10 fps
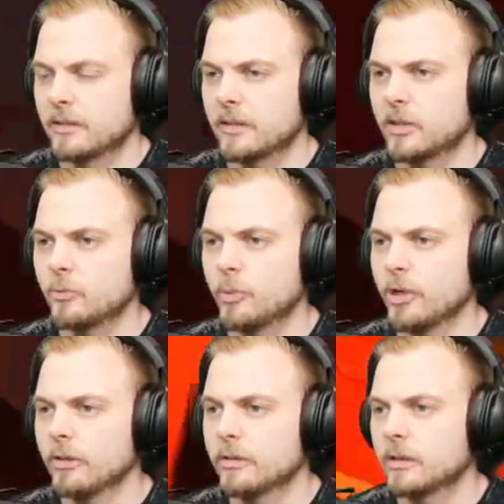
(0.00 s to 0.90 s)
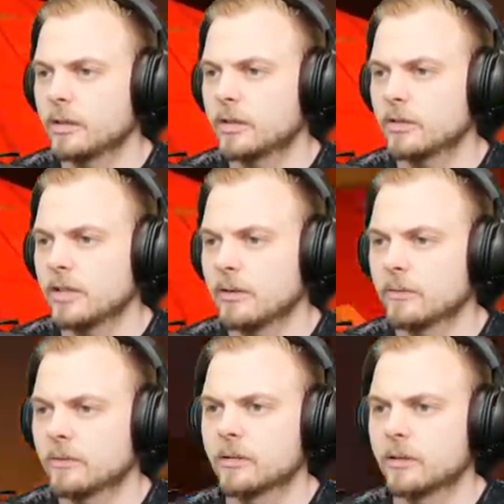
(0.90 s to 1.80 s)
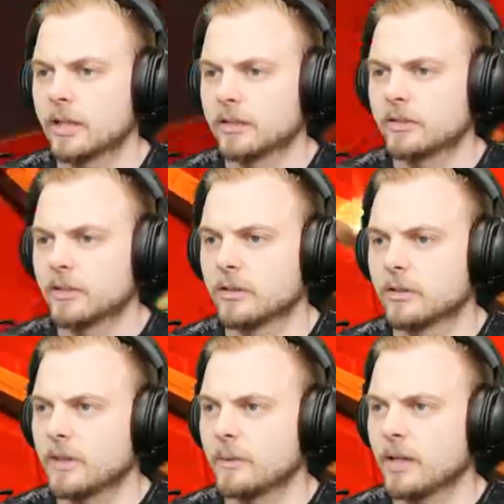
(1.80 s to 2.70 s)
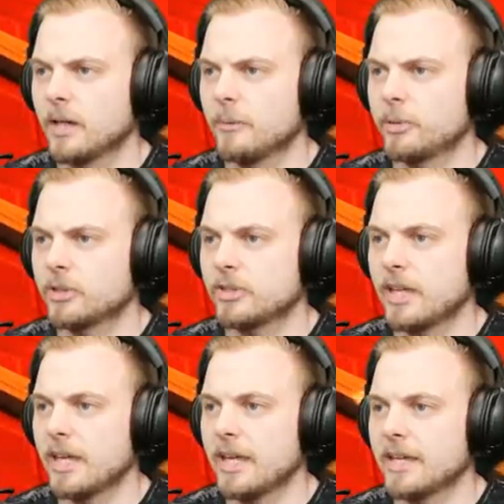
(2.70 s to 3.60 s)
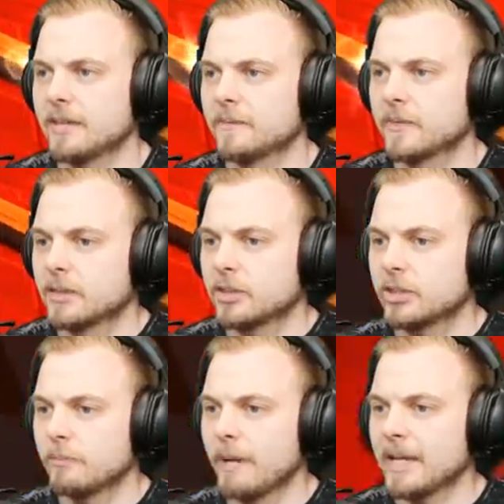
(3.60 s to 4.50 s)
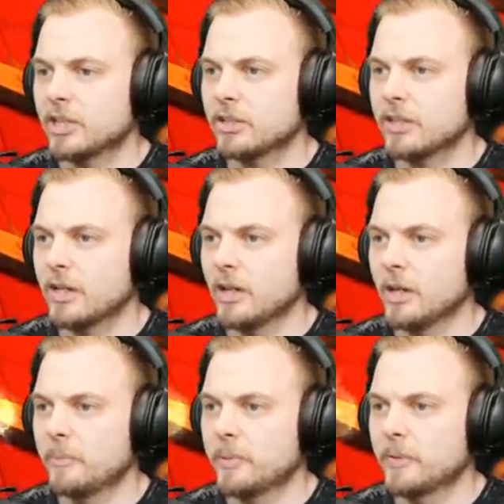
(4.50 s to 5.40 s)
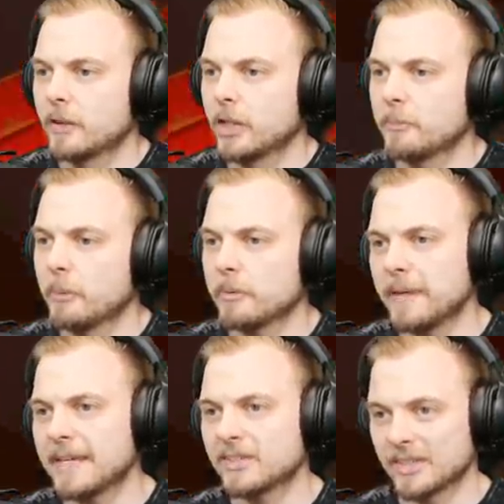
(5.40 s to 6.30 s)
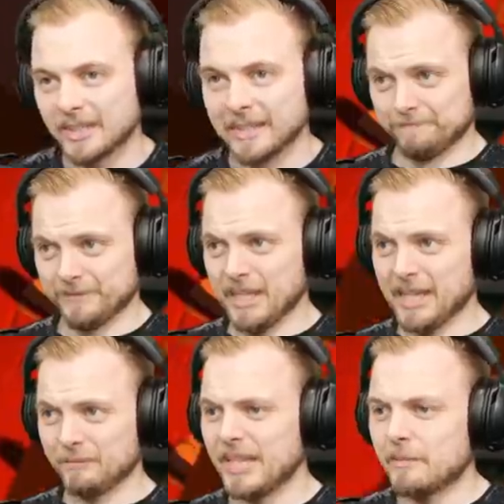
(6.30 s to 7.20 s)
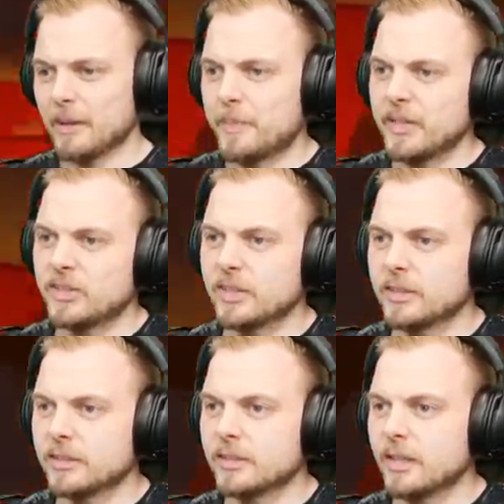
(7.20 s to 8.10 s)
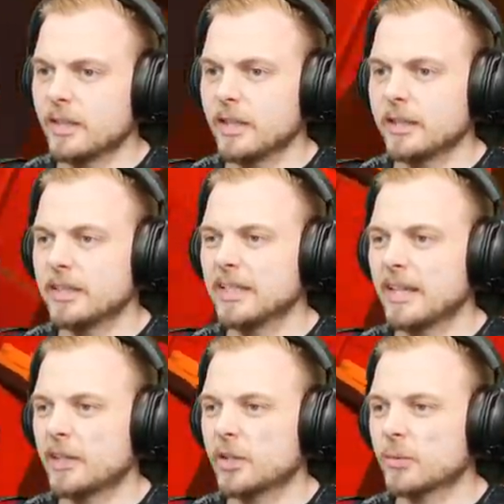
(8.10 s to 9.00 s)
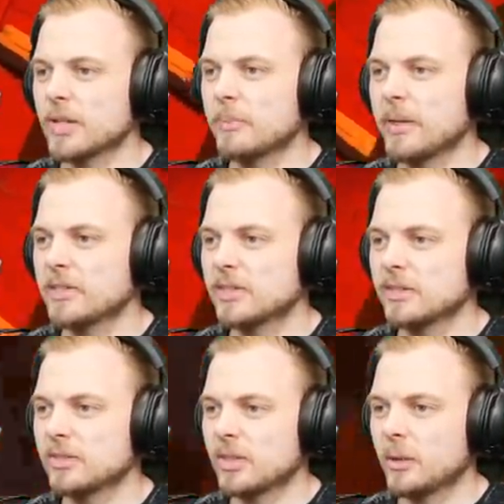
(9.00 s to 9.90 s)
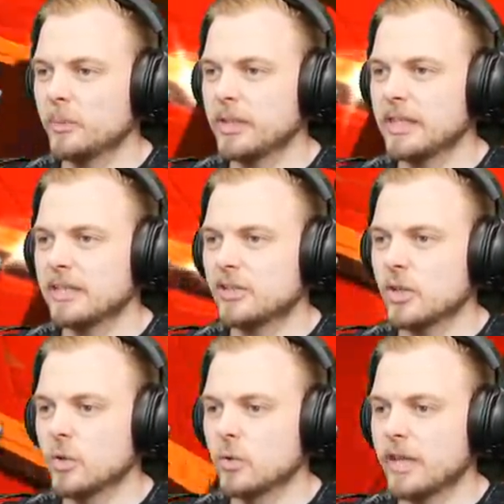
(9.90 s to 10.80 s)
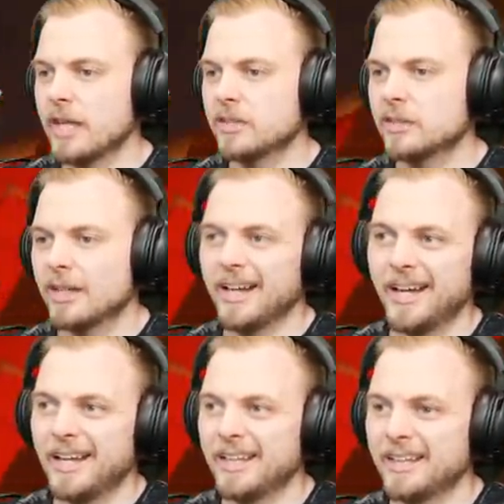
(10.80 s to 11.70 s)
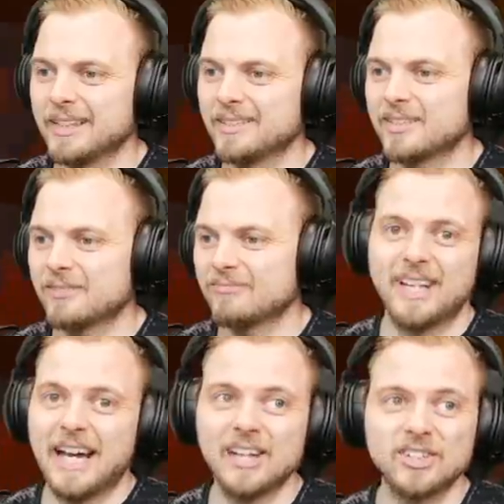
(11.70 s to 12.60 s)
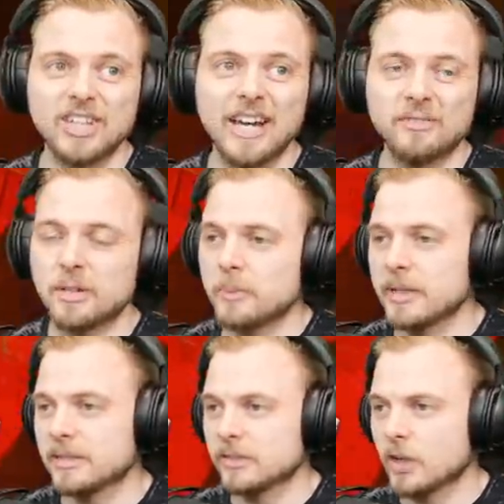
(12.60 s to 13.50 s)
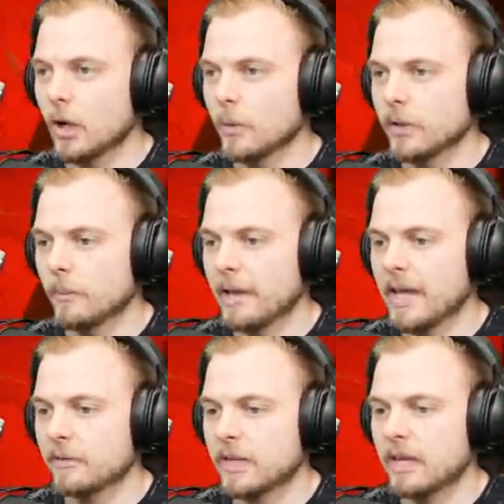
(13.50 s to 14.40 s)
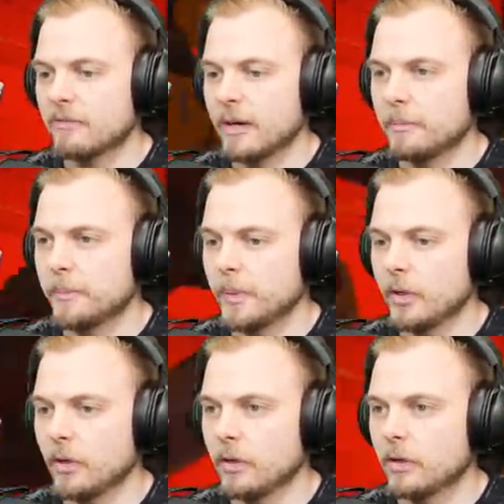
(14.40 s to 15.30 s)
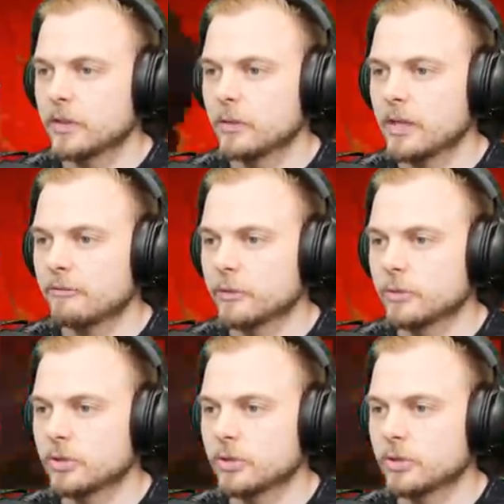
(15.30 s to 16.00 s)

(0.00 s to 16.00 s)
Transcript: You good, bro? You good now? Okay, it's good. There we go. Pushes it in. Smashes it up. The only problem is that, yeah, my pistons, uh, you need like three pistons to completely do this. And I just don't have three pistons. It all went on my A F K farm. But you do get a few